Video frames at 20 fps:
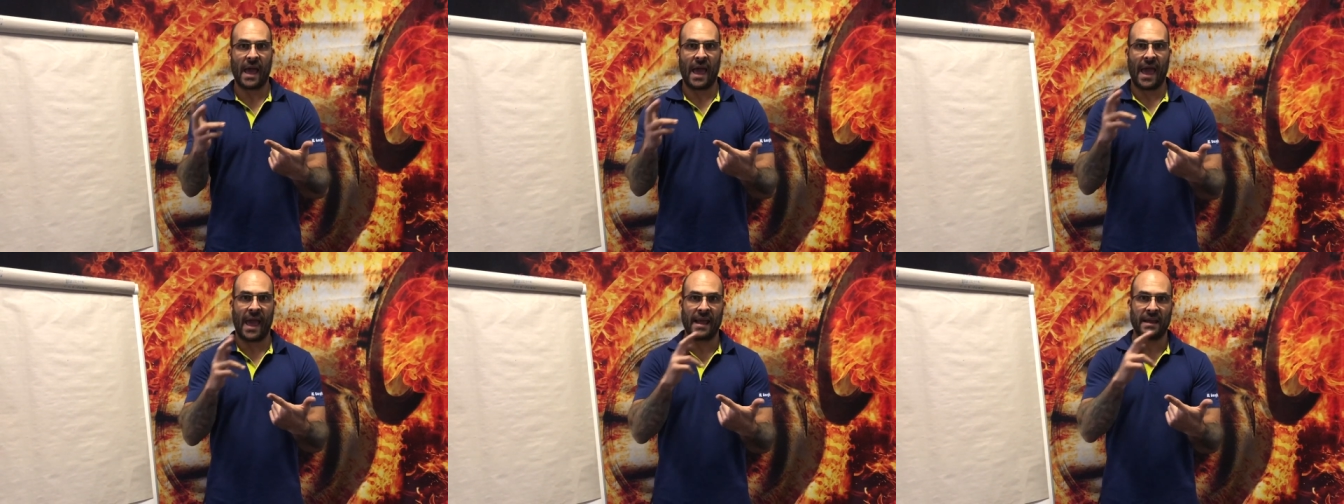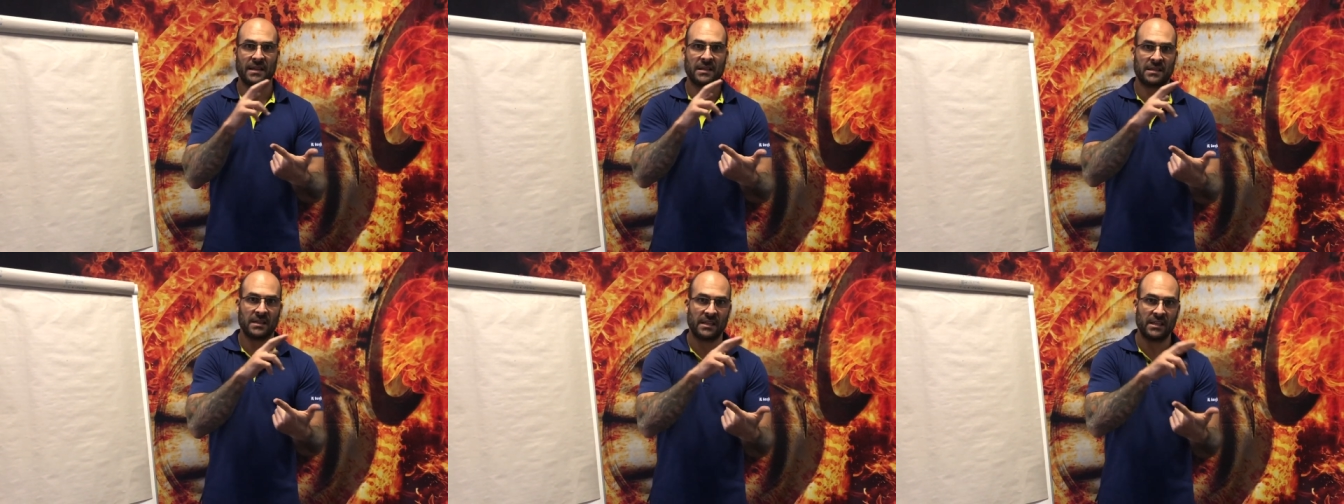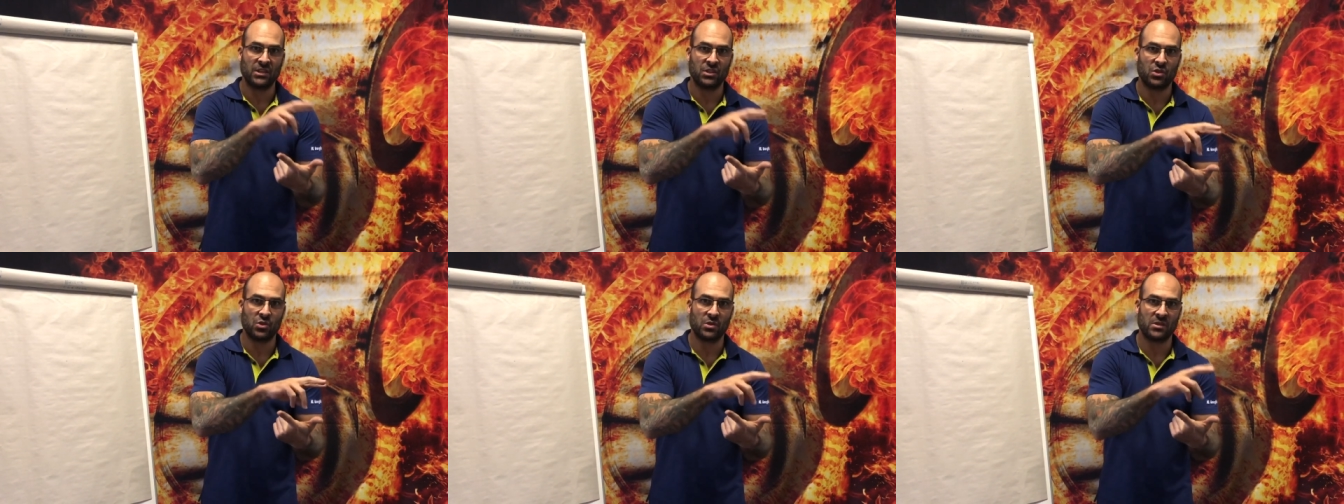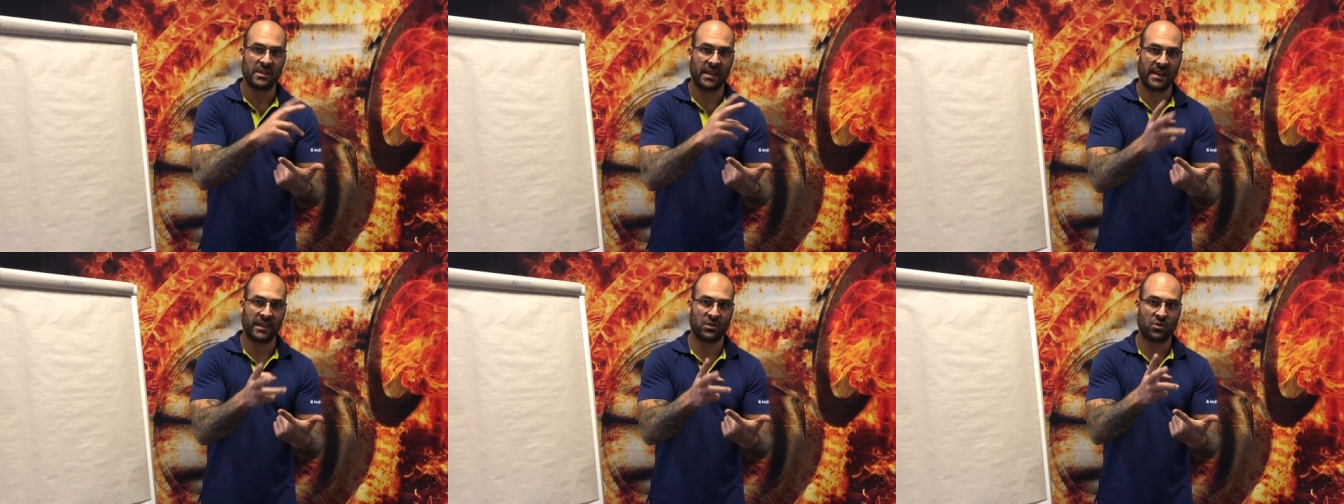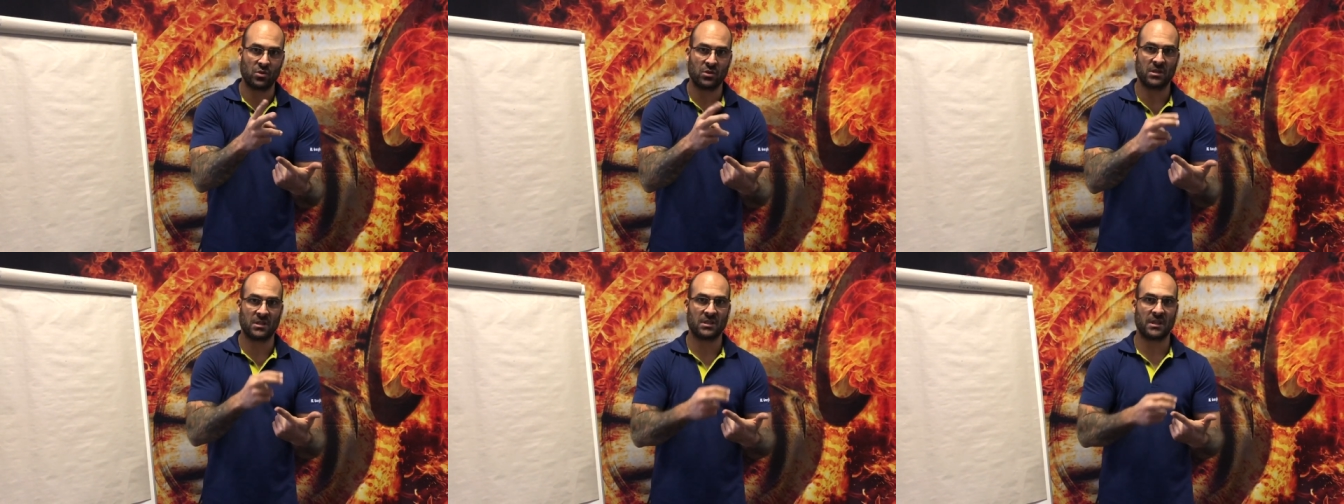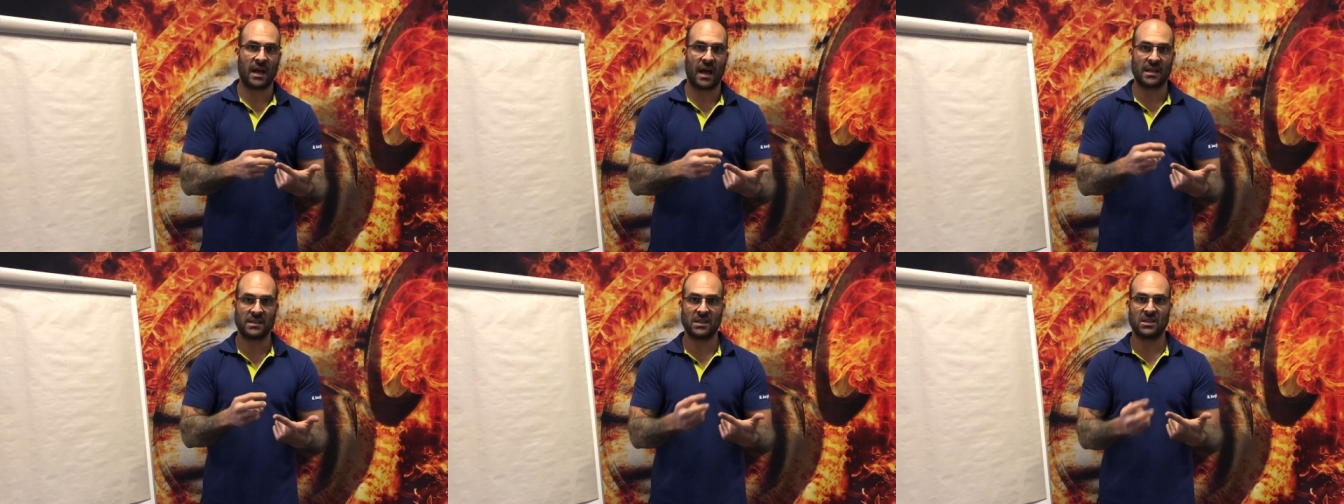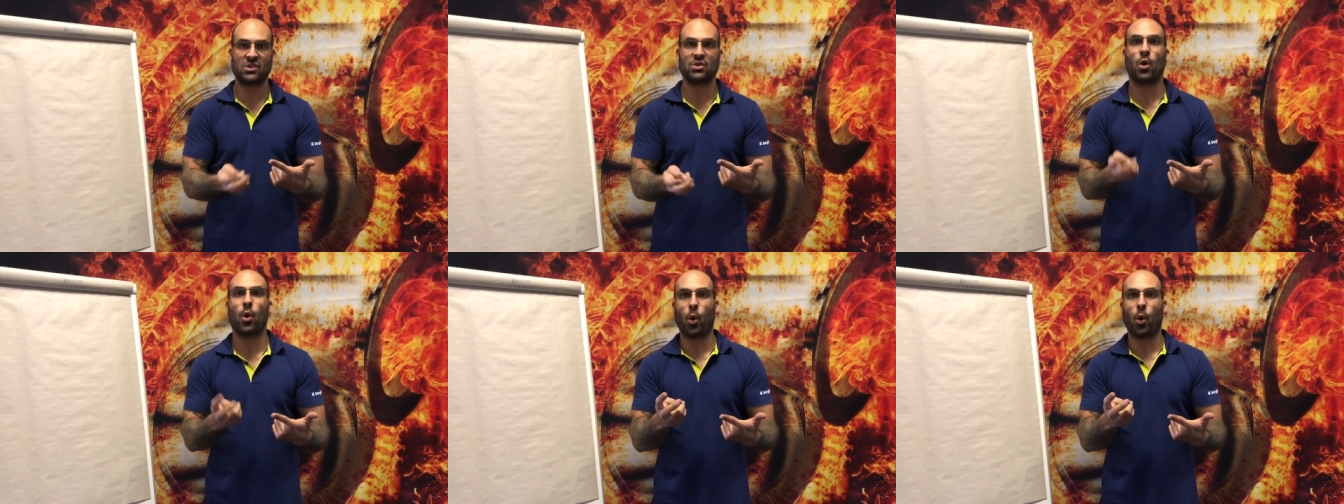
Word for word: and inducer exducer sizes,